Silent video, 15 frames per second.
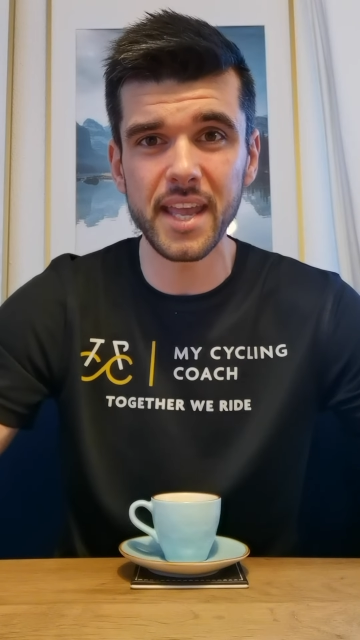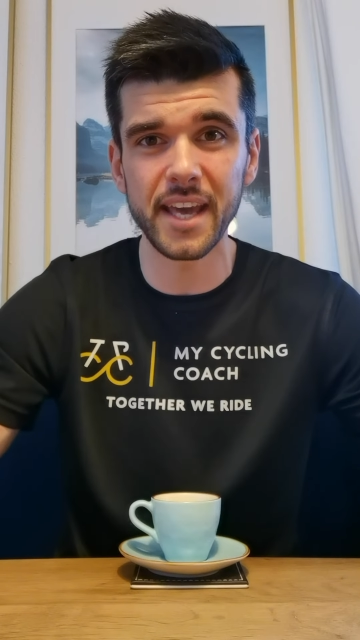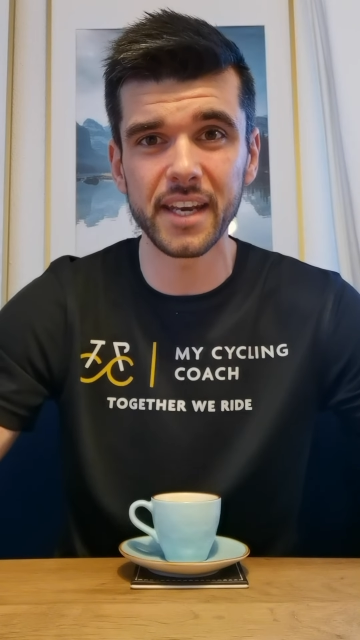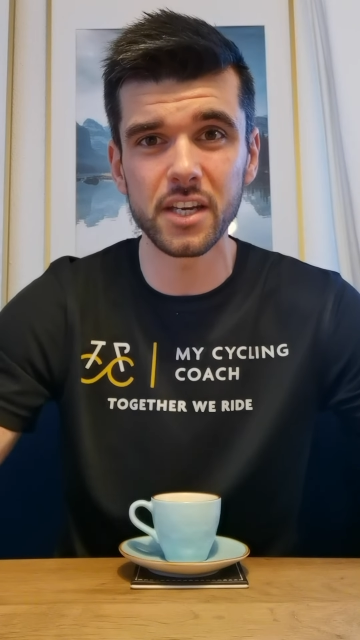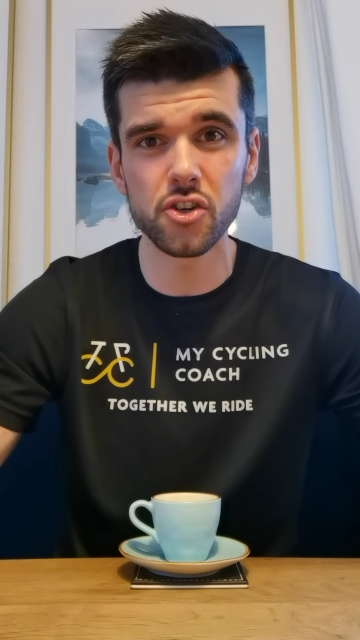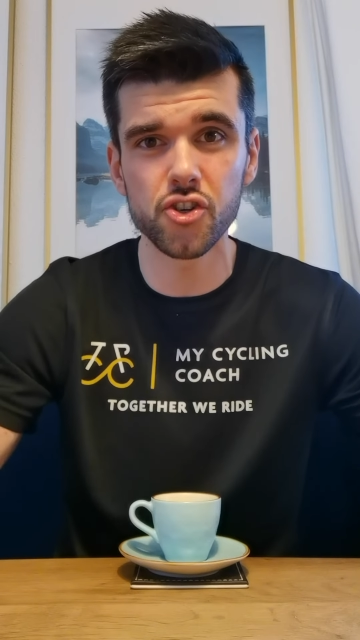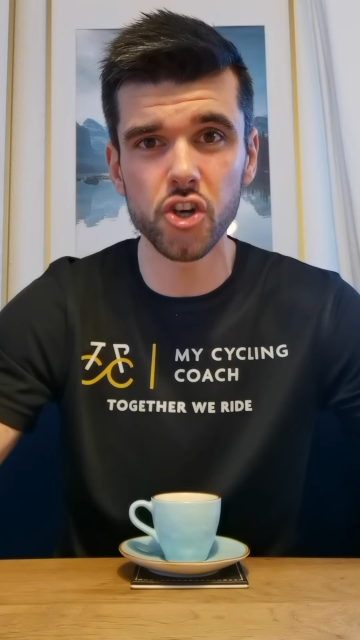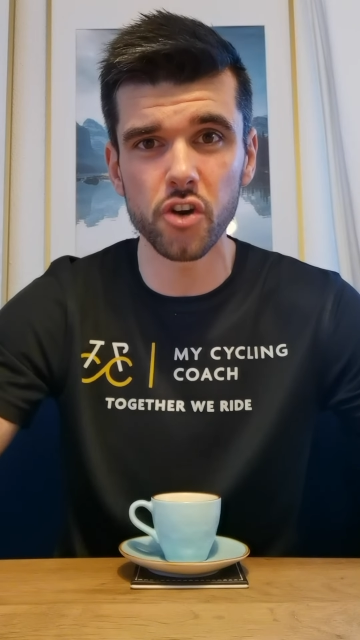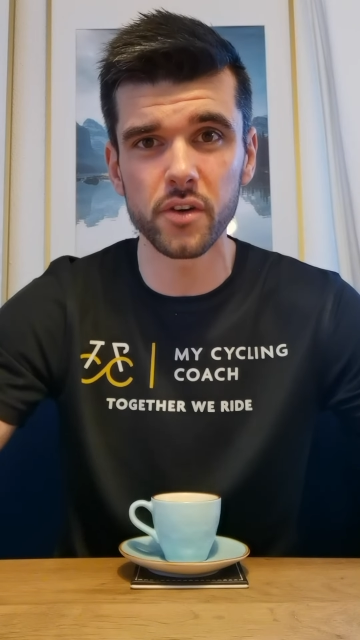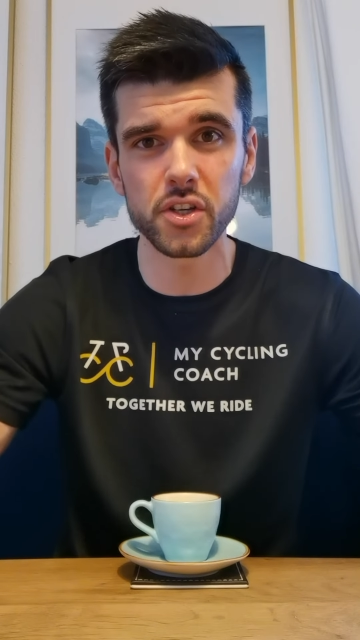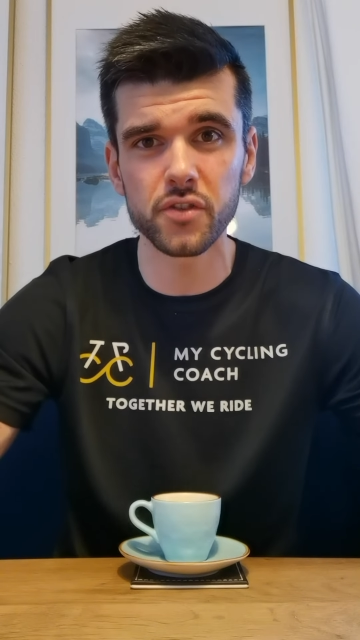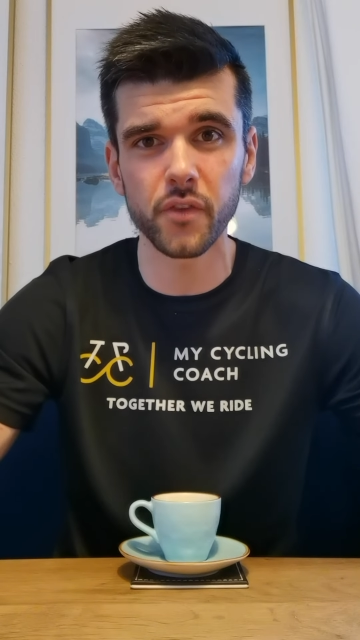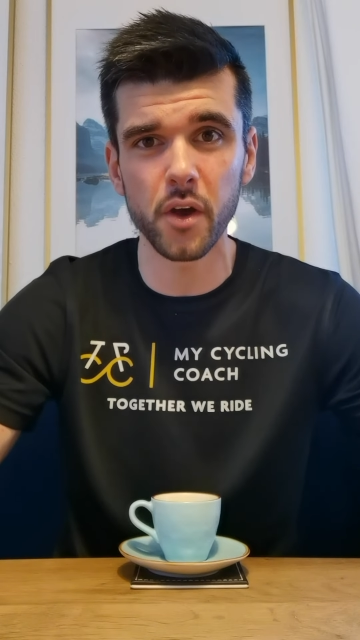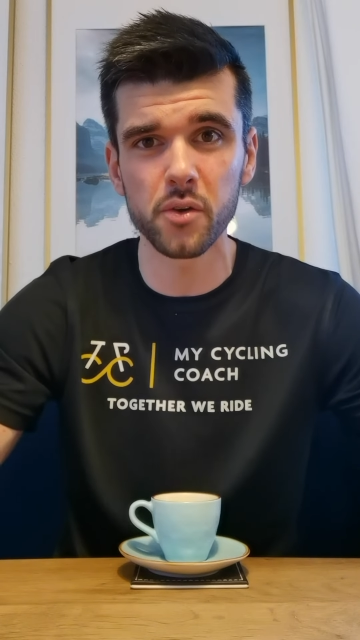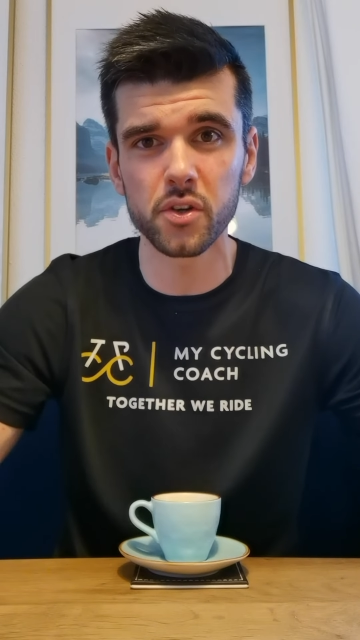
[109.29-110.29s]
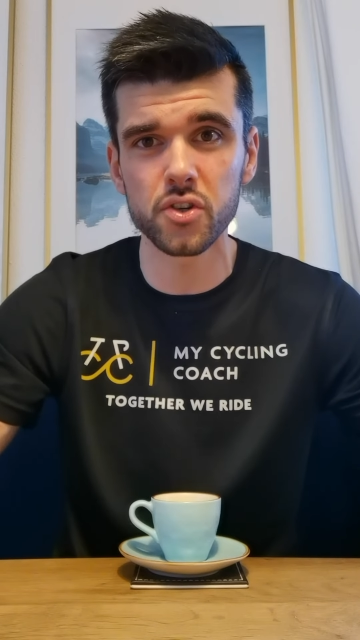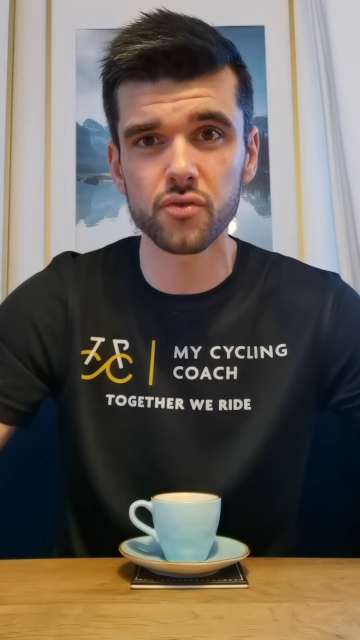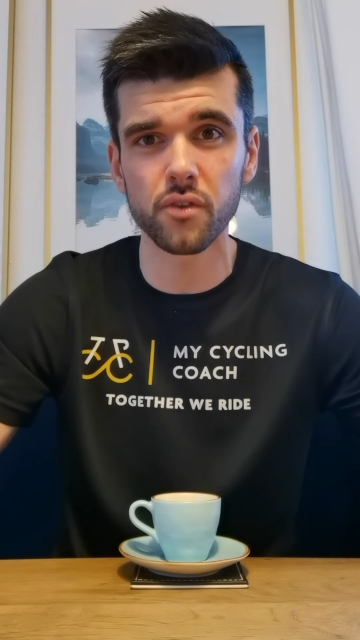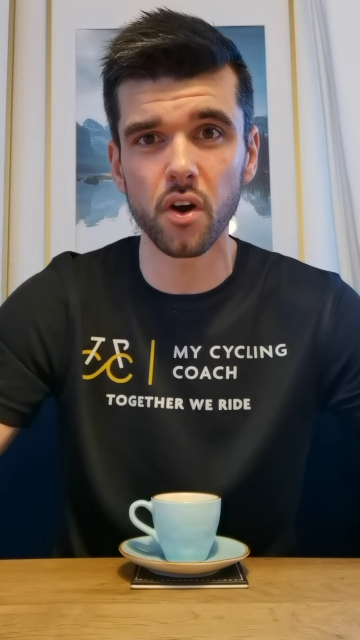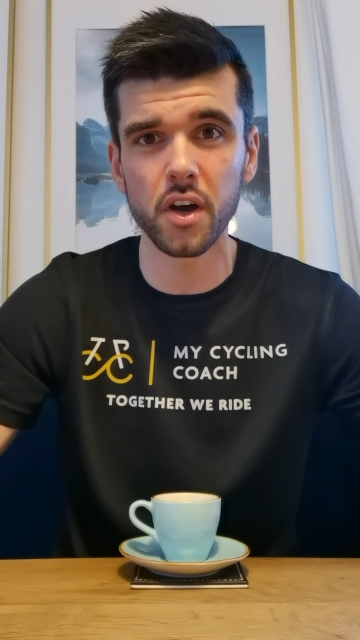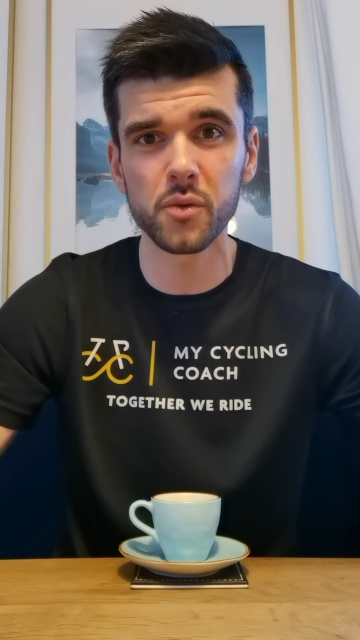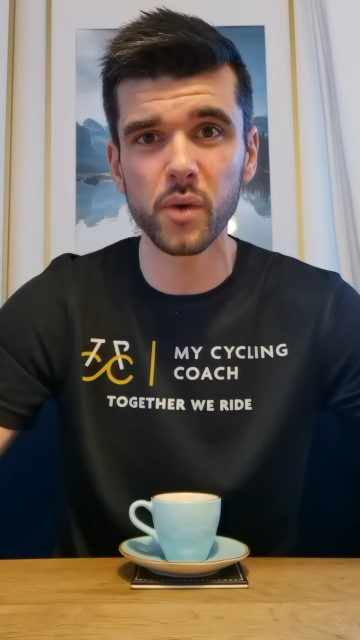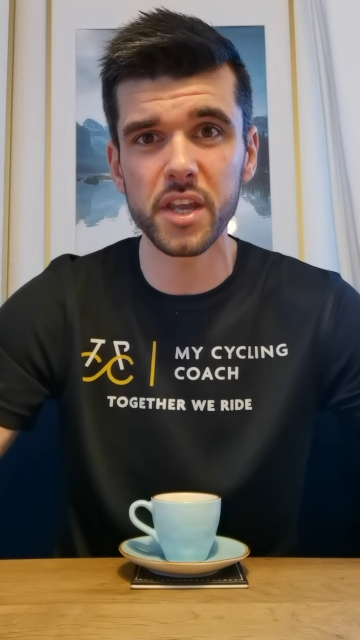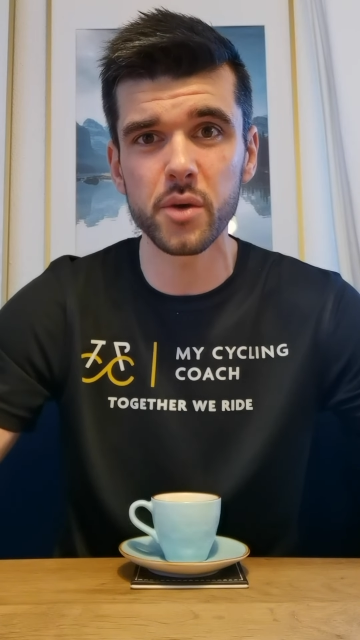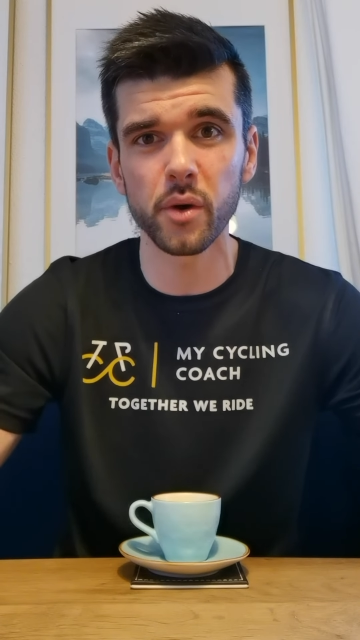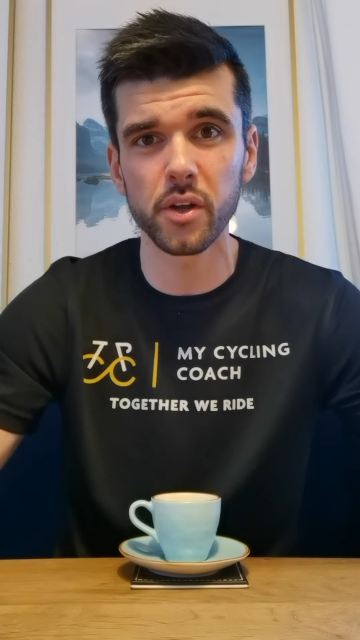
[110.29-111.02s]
an endurance focused ride where you